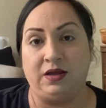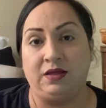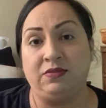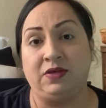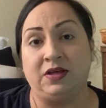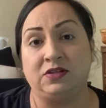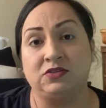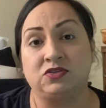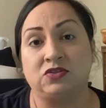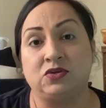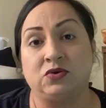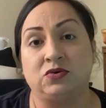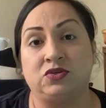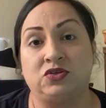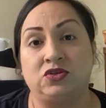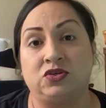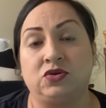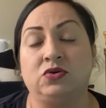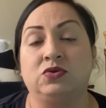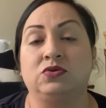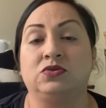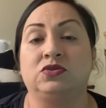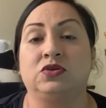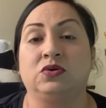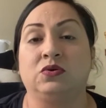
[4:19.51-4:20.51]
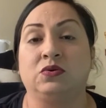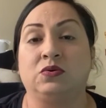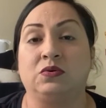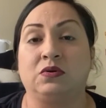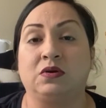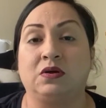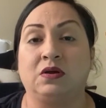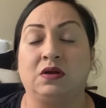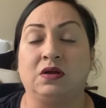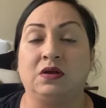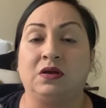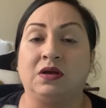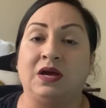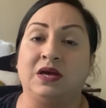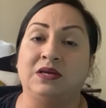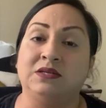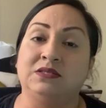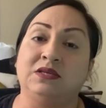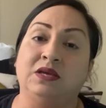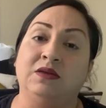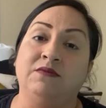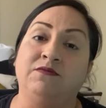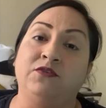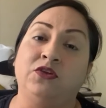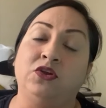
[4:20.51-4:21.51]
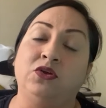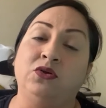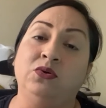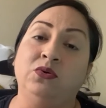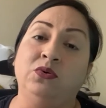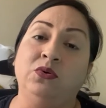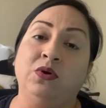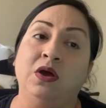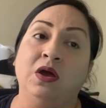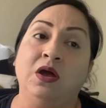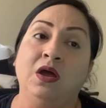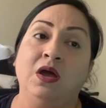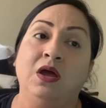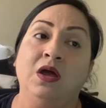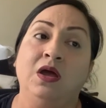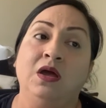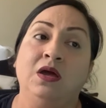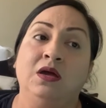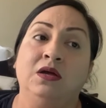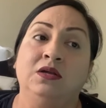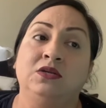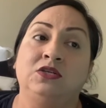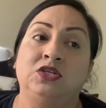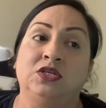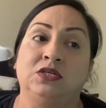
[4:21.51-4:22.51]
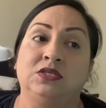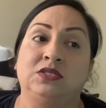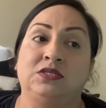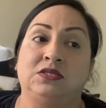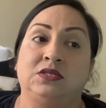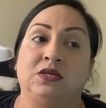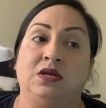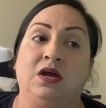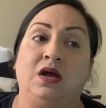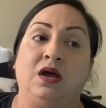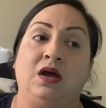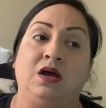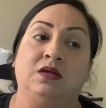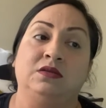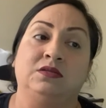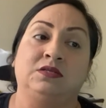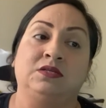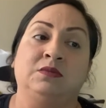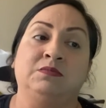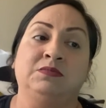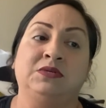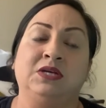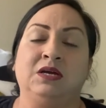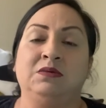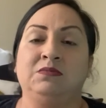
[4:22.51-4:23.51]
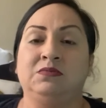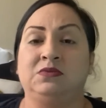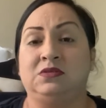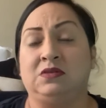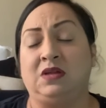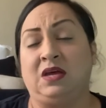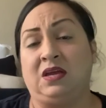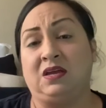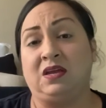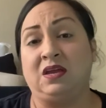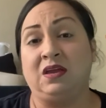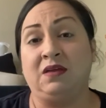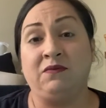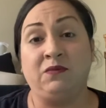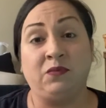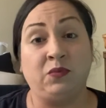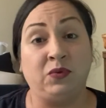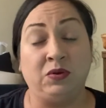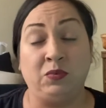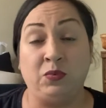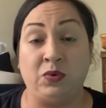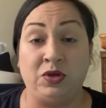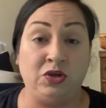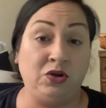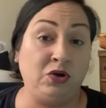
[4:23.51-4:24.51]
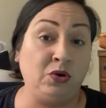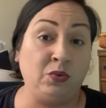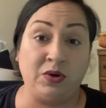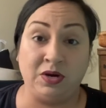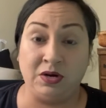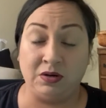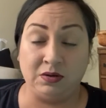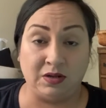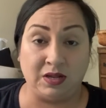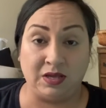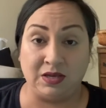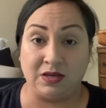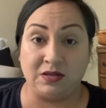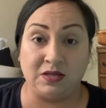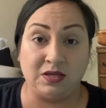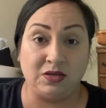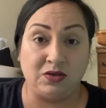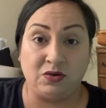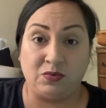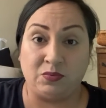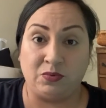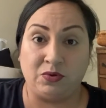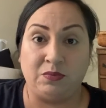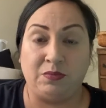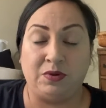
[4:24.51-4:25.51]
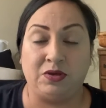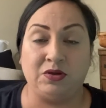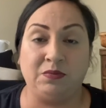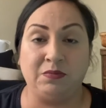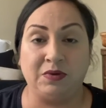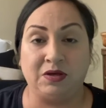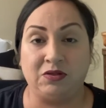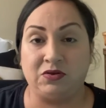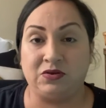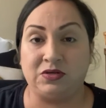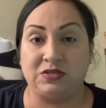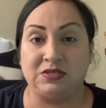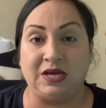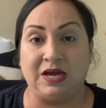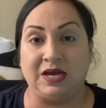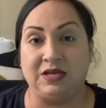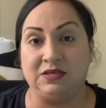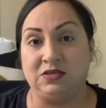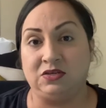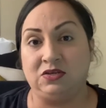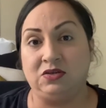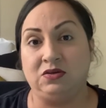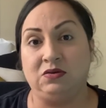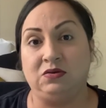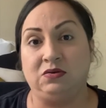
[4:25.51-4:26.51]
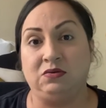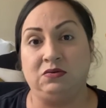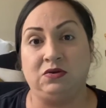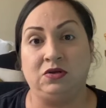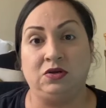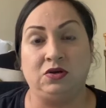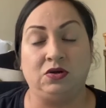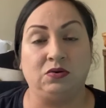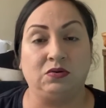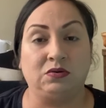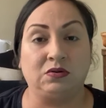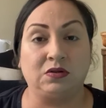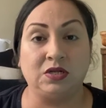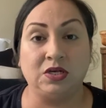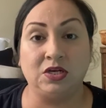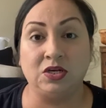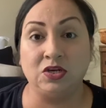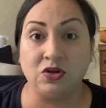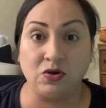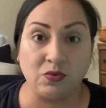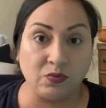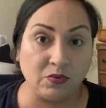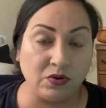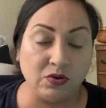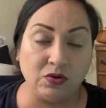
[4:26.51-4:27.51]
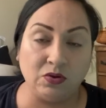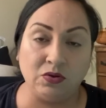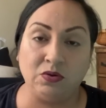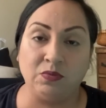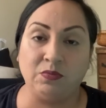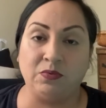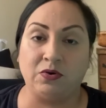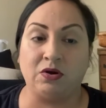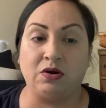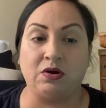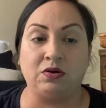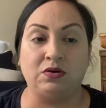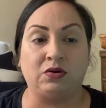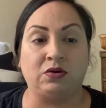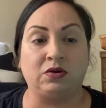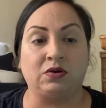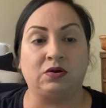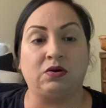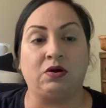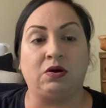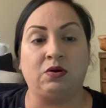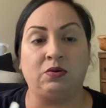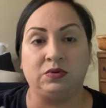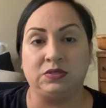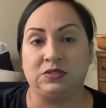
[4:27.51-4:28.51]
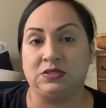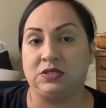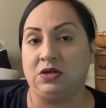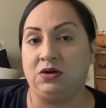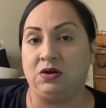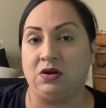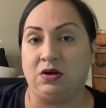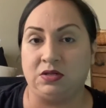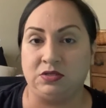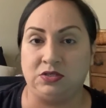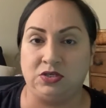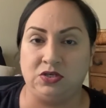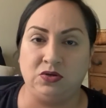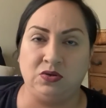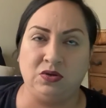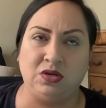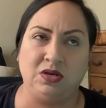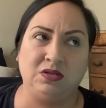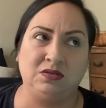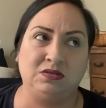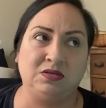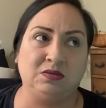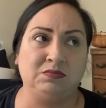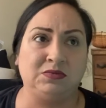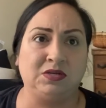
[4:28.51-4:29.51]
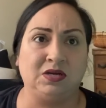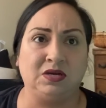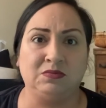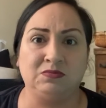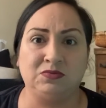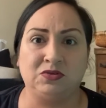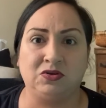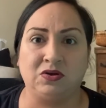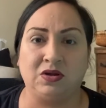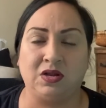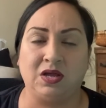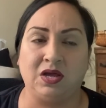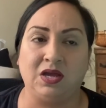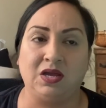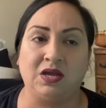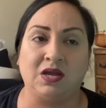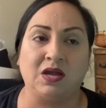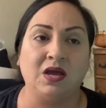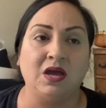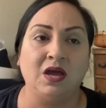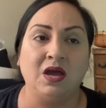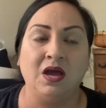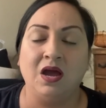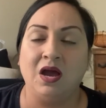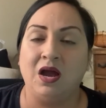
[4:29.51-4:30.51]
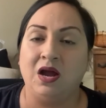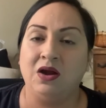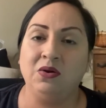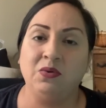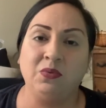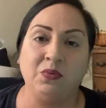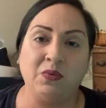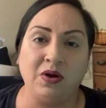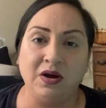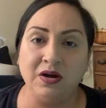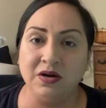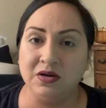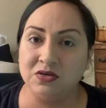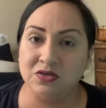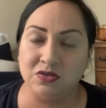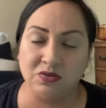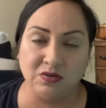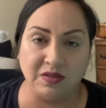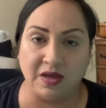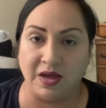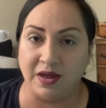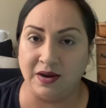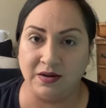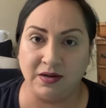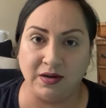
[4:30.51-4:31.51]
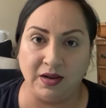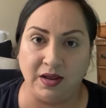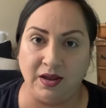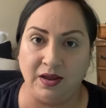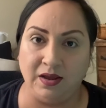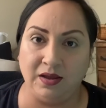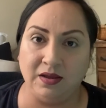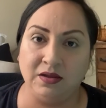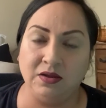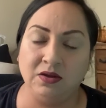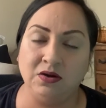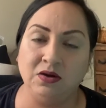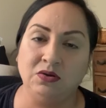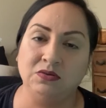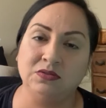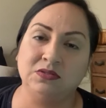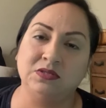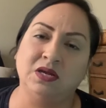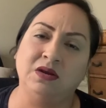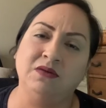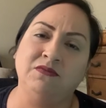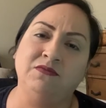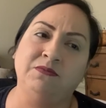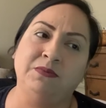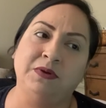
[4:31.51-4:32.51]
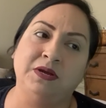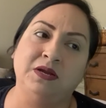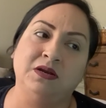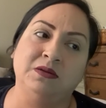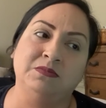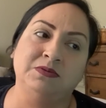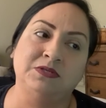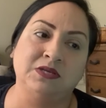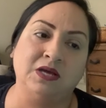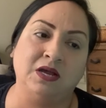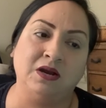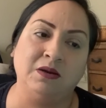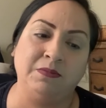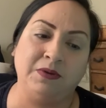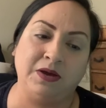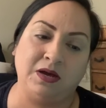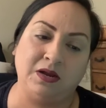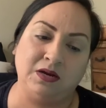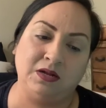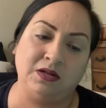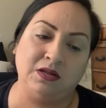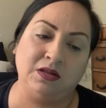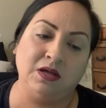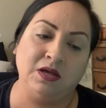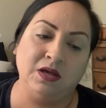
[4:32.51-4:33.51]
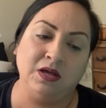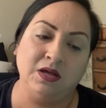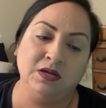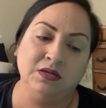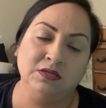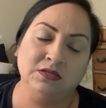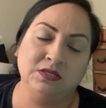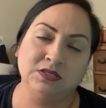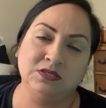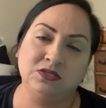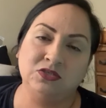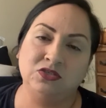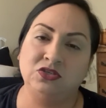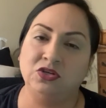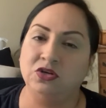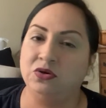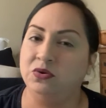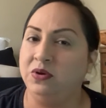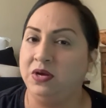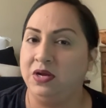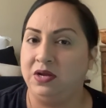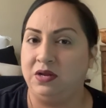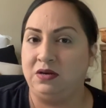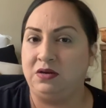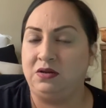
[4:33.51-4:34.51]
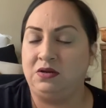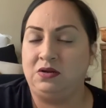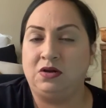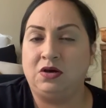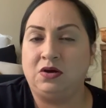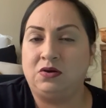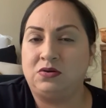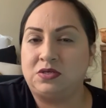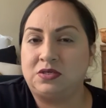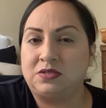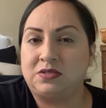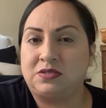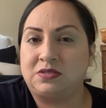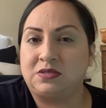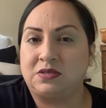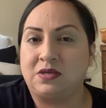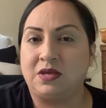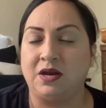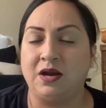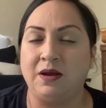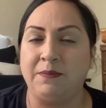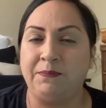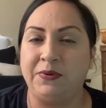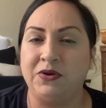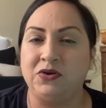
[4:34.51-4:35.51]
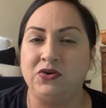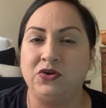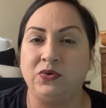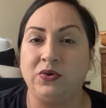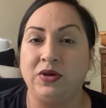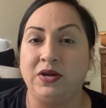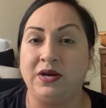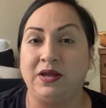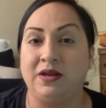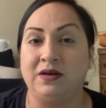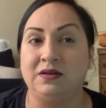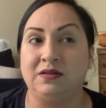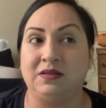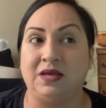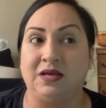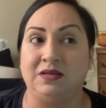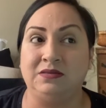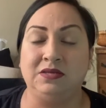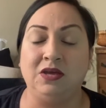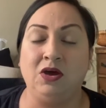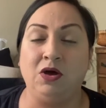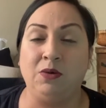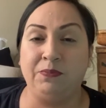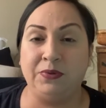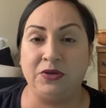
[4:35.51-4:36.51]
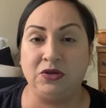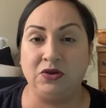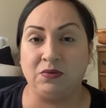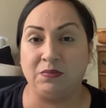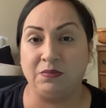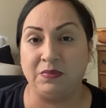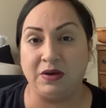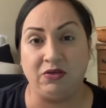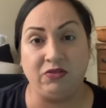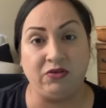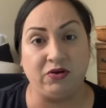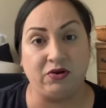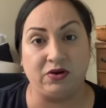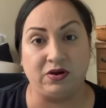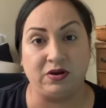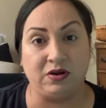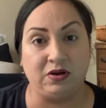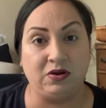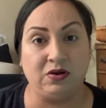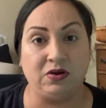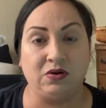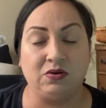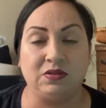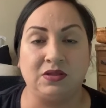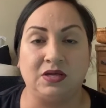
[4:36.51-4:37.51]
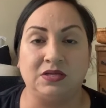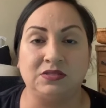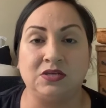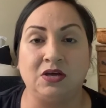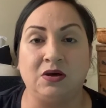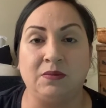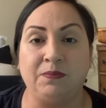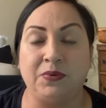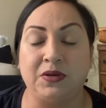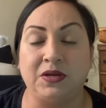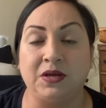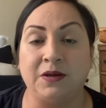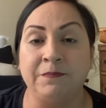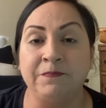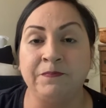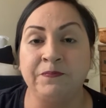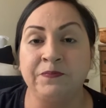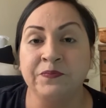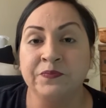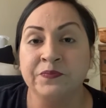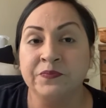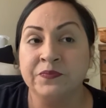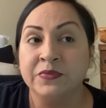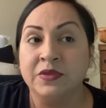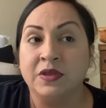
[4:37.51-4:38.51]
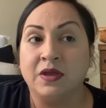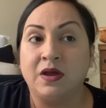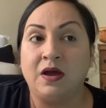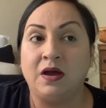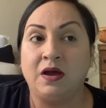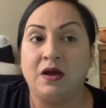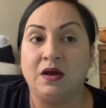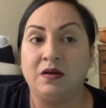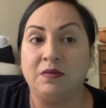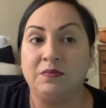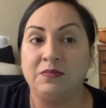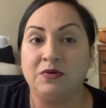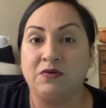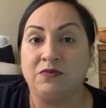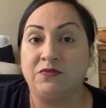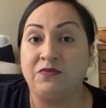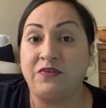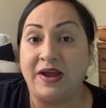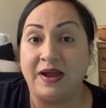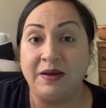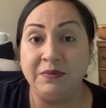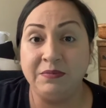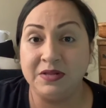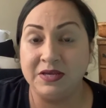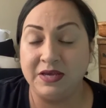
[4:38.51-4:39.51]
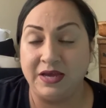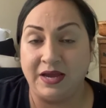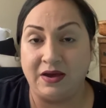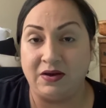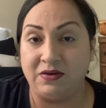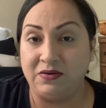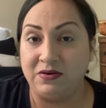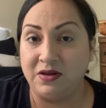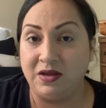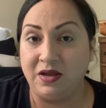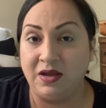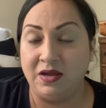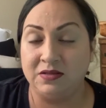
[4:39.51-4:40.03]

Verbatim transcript: And that's so true. So guys, if you just sometimes like it, when you don't want to like clean your room and your mother's asking you, you know, clean your room or, or always getting on to you, And sometimes you're like, I don't want to do that today. You know, instead of being upset about it, just do it, you know, just get up and do it. And that's helping your mother, you know, and that's helping um, your family out.